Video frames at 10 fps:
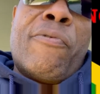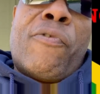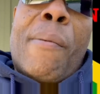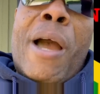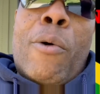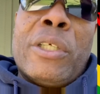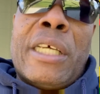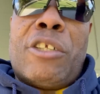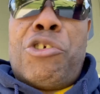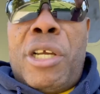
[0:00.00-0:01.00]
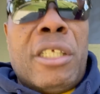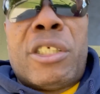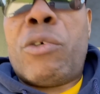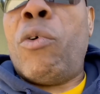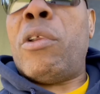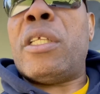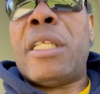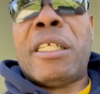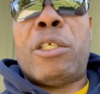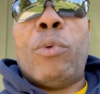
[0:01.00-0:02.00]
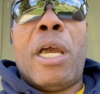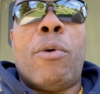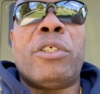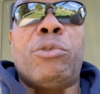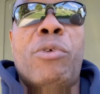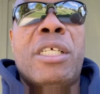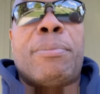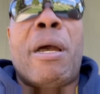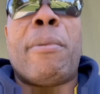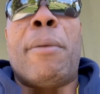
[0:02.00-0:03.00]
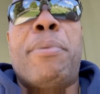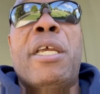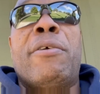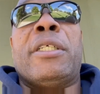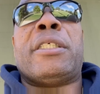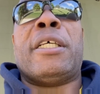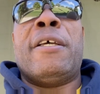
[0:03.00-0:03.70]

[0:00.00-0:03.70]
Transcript: From I was at training school, that's the way I was raised by my parents.